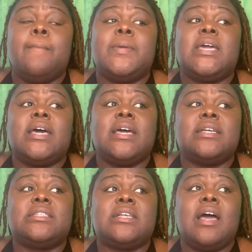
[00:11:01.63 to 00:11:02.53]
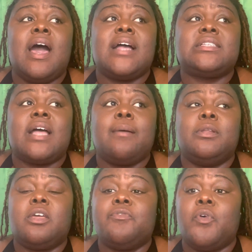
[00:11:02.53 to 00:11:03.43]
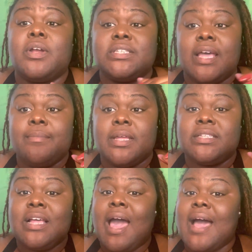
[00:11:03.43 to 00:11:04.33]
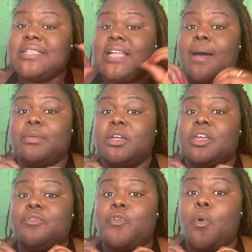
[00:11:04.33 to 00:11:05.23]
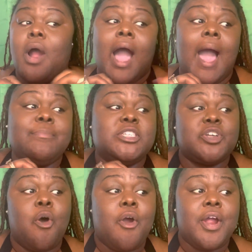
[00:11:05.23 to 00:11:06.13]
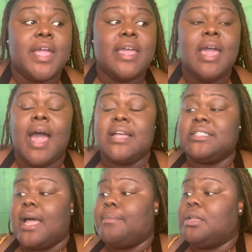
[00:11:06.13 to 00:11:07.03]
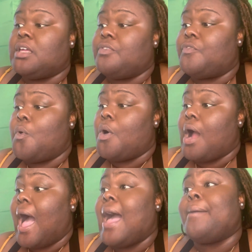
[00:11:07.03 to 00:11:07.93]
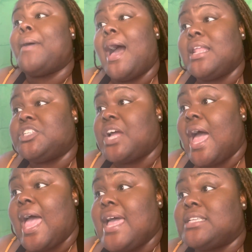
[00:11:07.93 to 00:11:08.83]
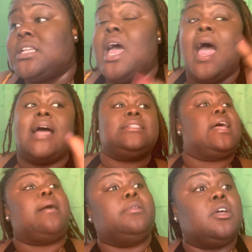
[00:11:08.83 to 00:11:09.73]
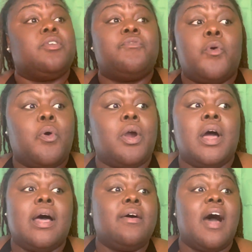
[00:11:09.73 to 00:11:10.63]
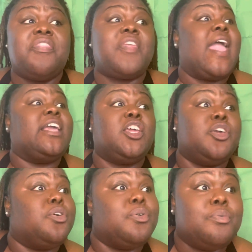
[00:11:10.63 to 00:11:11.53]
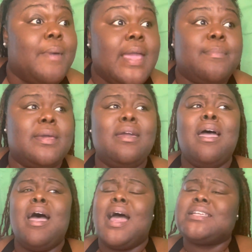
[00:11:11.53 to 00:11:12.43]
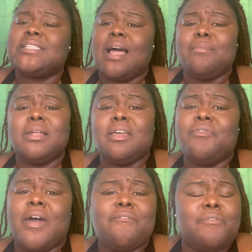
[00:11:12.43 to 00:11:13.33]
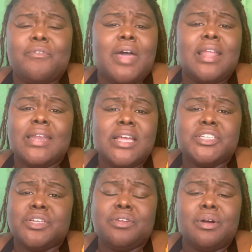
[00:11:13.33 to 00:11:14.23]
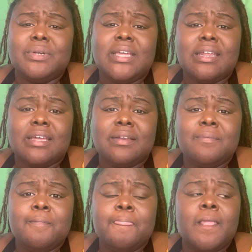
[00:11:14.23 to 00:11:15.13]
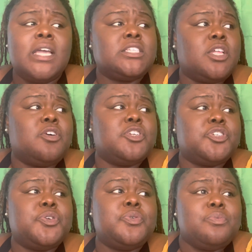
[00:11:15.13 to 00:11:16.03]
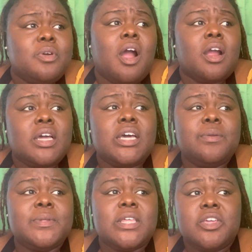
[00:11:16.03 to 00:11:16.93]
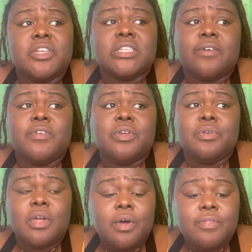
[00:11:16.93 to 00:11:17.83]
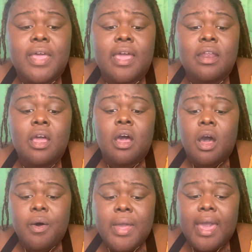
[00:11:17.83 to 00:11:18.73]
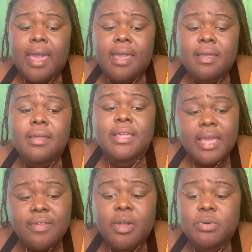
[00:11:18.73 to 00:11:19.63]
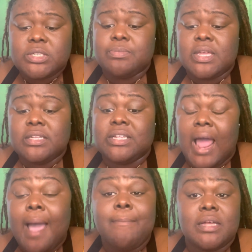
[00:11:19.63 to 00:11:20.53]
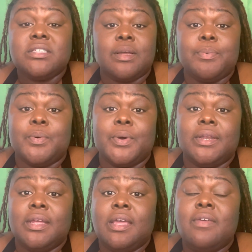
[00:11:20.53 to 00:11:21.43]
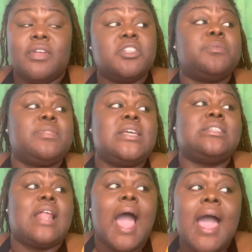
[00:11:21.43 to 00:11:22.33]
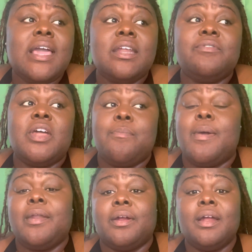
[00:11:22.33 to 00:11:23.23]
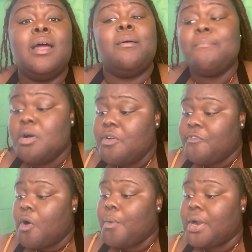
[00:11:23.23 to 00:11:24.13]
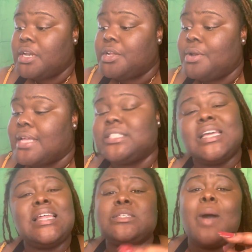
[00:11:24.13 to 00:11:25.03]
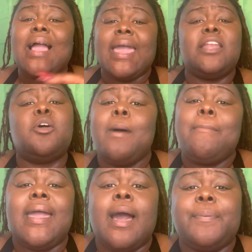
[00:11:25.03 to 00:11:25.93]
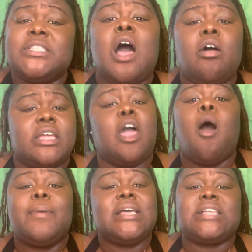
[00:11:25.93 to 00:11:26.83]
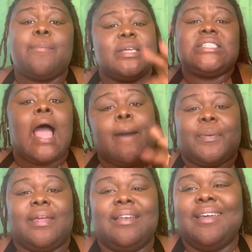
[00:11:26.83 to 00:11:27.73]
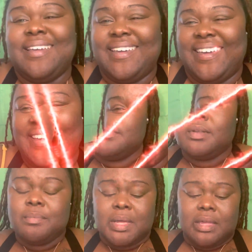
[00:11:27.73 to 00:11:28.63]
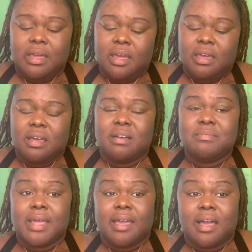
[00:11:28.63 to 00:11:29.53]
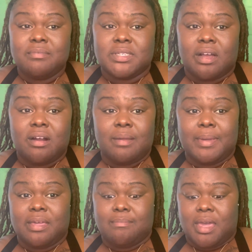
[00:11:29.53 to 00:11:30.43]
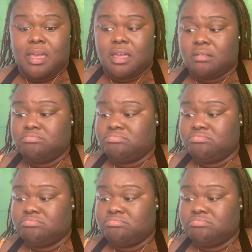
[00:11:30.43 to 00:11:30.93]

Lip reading: because I stopped looking for acceptance. I stopped looking for I'm sorry. I stopped looking for I apologize. I stopped looking for a thank you, maybe. I stopped looking for validation. You don't need it. As long as you are good within yourself and you know that, okay, yeah, there were some things that I messed up on. There's some things that I could have done better. Move forward and do that. See, that's why I can't do my makeup and talk to y'all because I be stopping. But yeah, I'm tired of being mad.